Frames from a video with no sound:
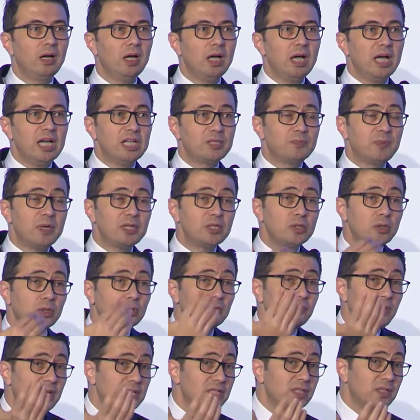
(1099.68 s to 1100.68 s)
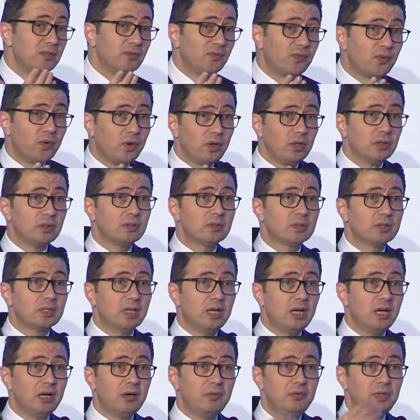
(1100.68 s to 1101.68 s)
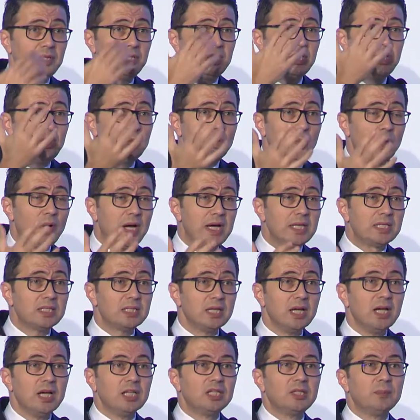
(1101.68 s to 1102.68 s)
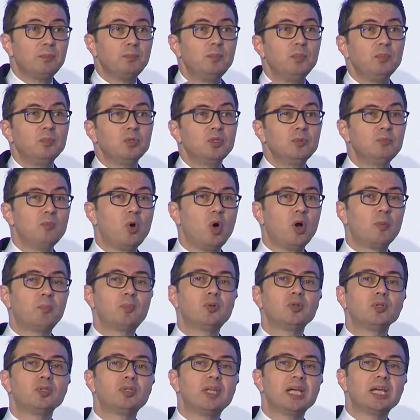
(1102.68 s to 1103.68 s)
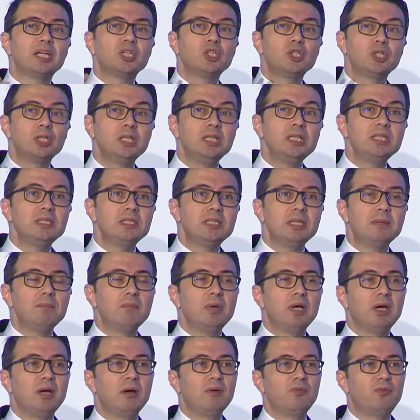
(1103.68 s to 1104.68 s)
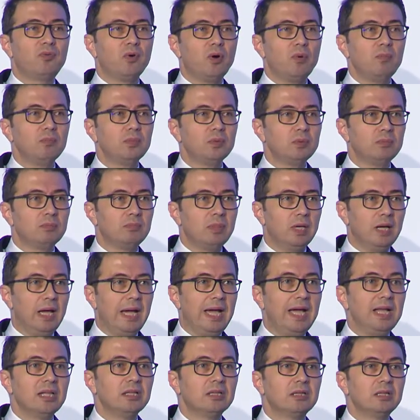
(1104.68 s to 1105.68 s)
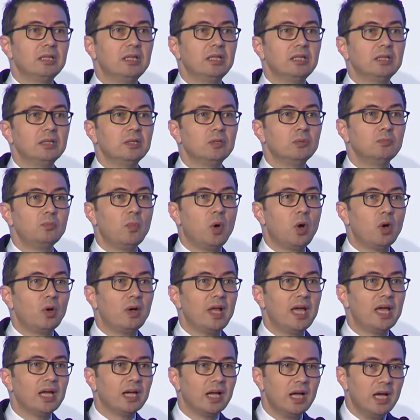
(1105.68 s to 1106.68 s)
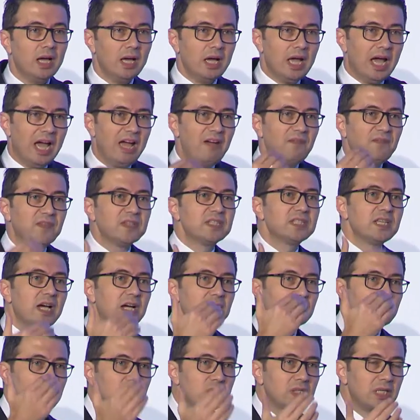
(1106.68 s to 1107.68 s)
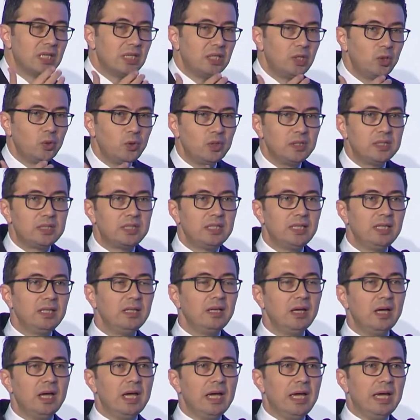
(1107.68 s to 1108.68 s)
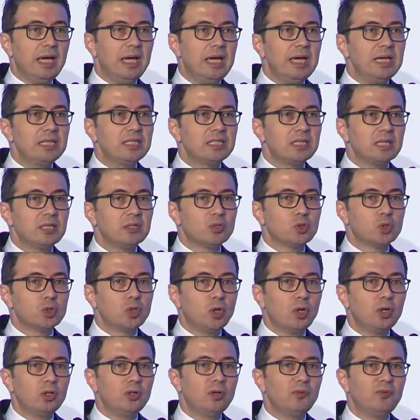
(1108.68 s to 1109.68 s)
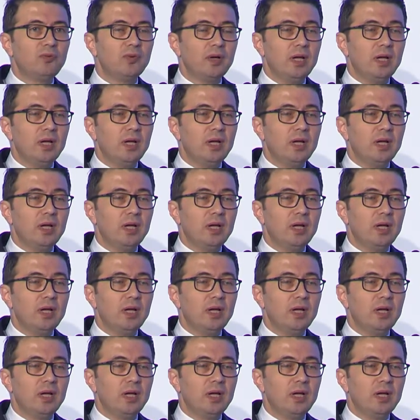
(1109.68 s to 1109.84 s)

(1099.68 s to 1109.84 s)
especially on the Western front with the U.S., the more protectionism and more like emphasize on security is sort of